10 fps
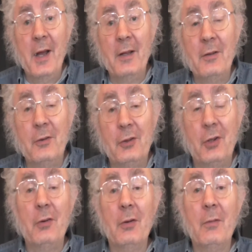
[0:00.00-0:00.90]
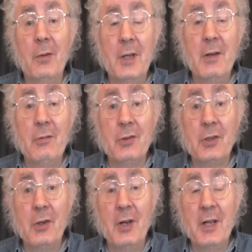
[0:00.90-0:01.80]
and a year or
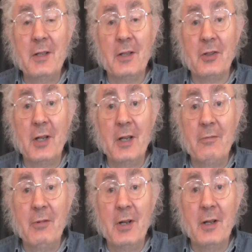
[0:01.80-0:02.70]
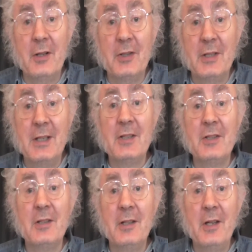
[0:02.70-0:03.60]
so later suddenly realizing, yes,